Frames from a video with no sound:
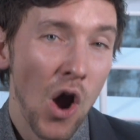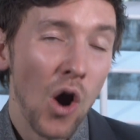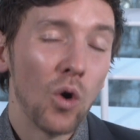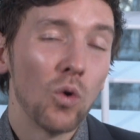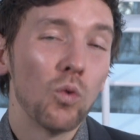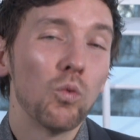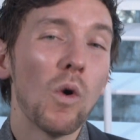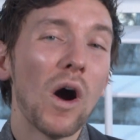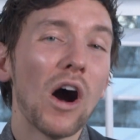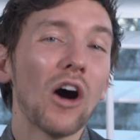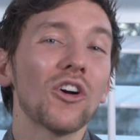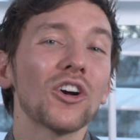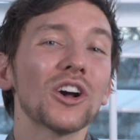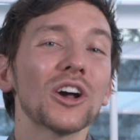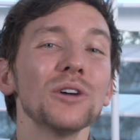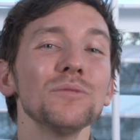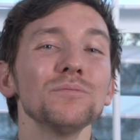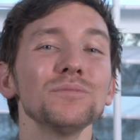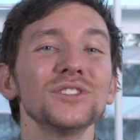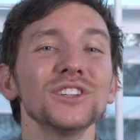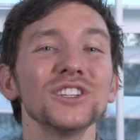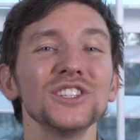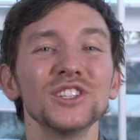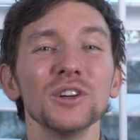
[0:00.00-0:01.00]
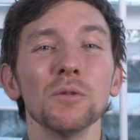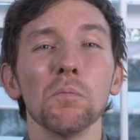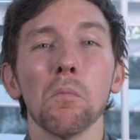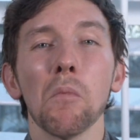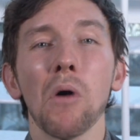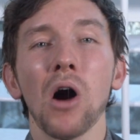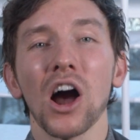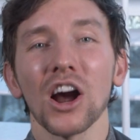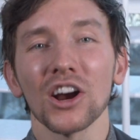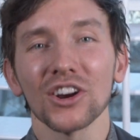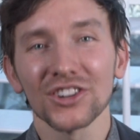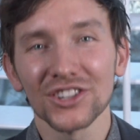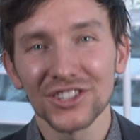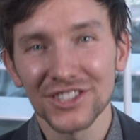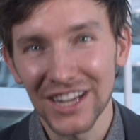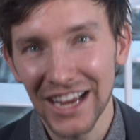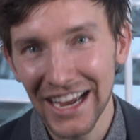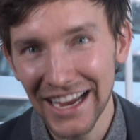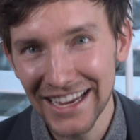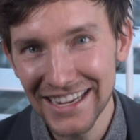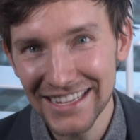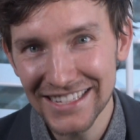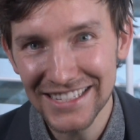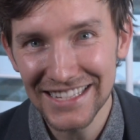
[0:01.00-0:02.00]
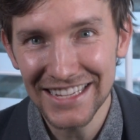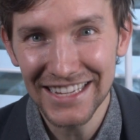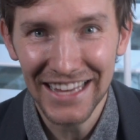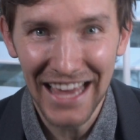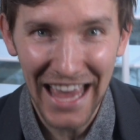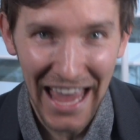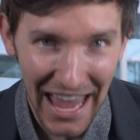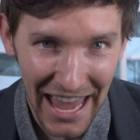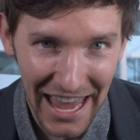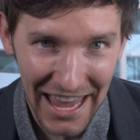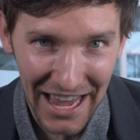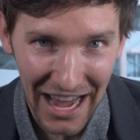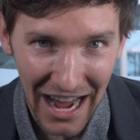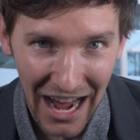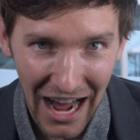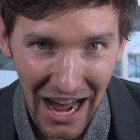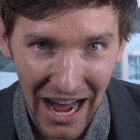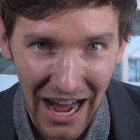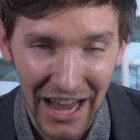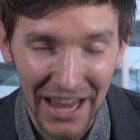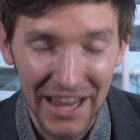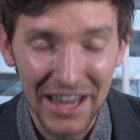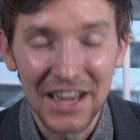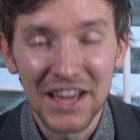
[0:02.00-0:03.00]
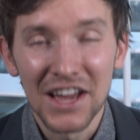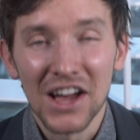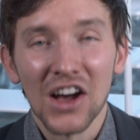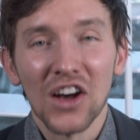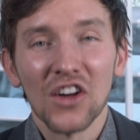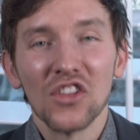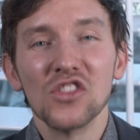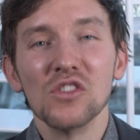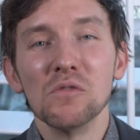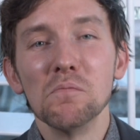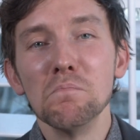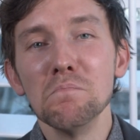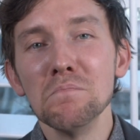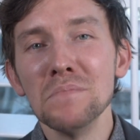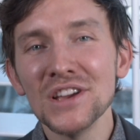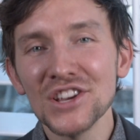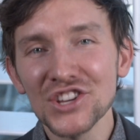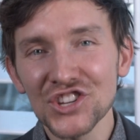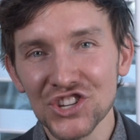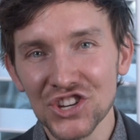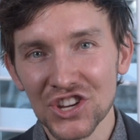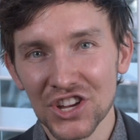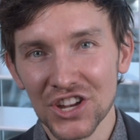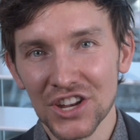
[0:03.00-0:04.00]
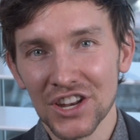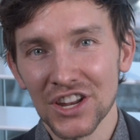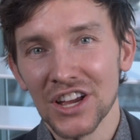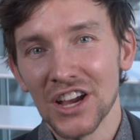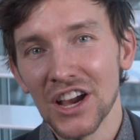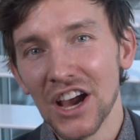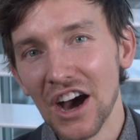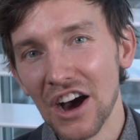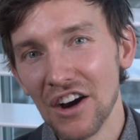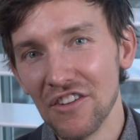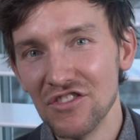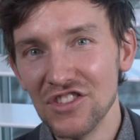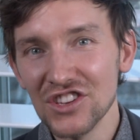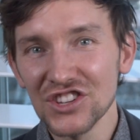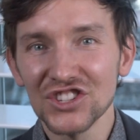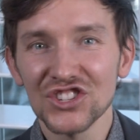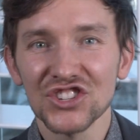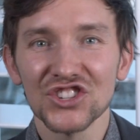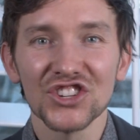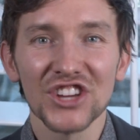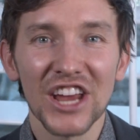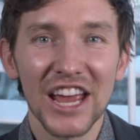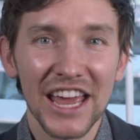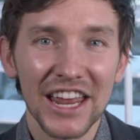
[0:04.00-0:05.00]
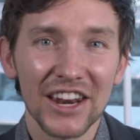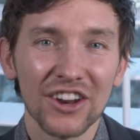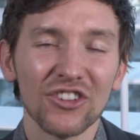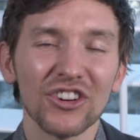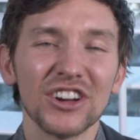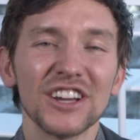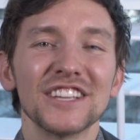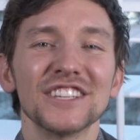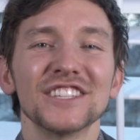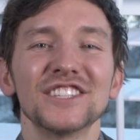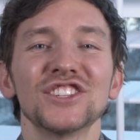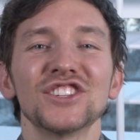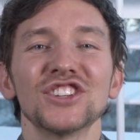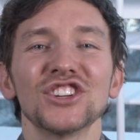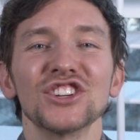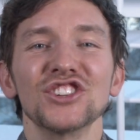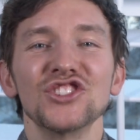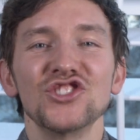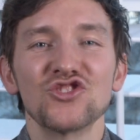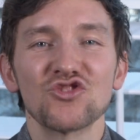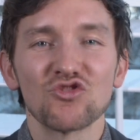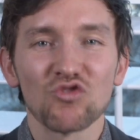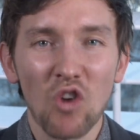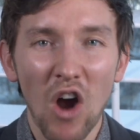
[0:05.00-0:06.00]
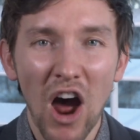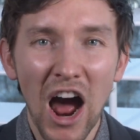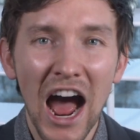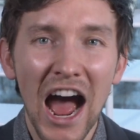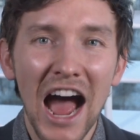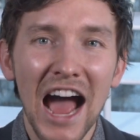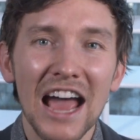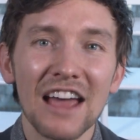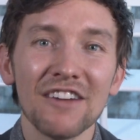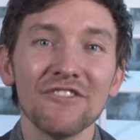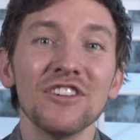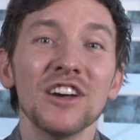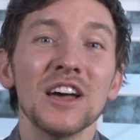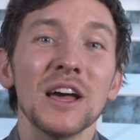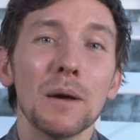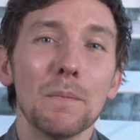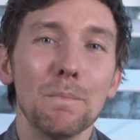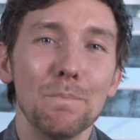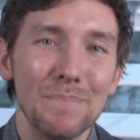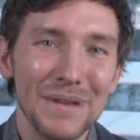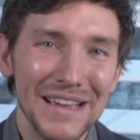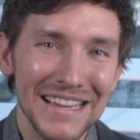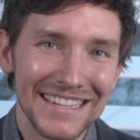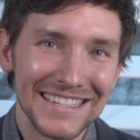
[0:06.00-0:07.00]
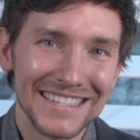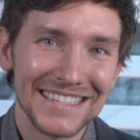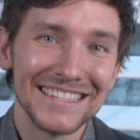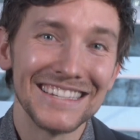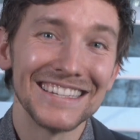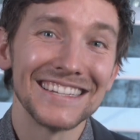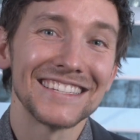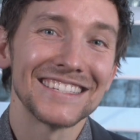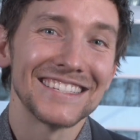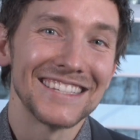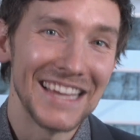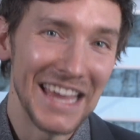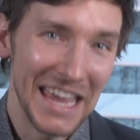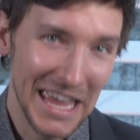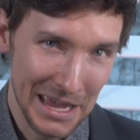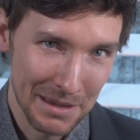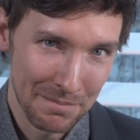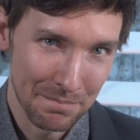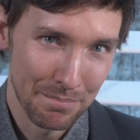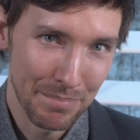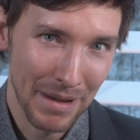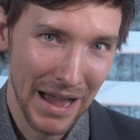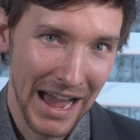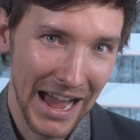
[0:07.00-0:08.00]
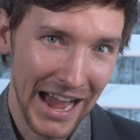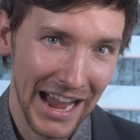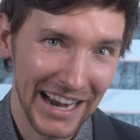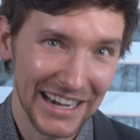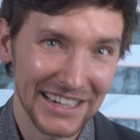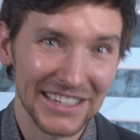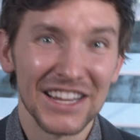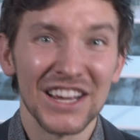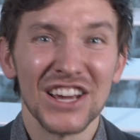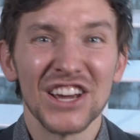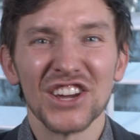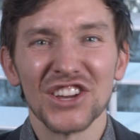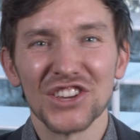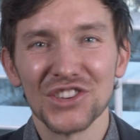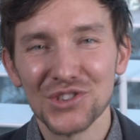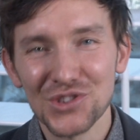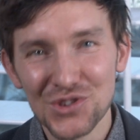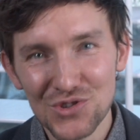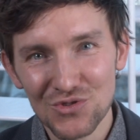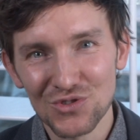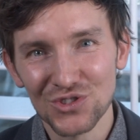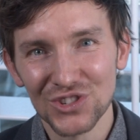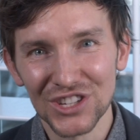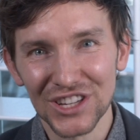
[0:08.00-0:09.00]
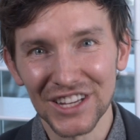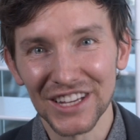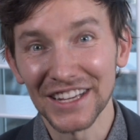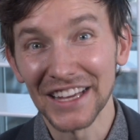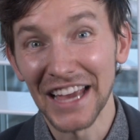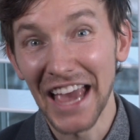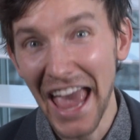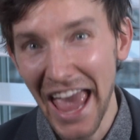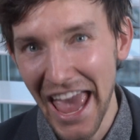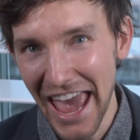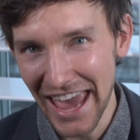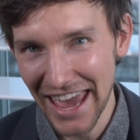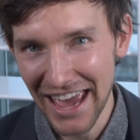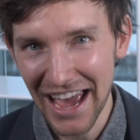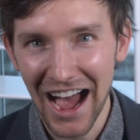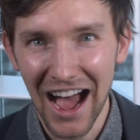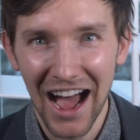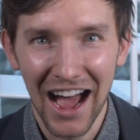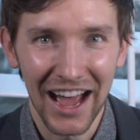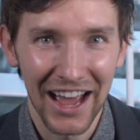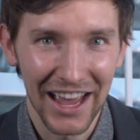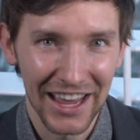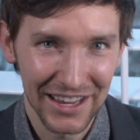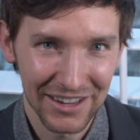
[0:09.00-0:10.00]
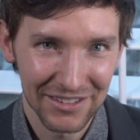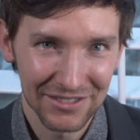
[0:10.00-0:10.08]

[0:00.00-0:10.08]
Welcome to Democratizing AI. The mission of this channel is to drive business impact using AI.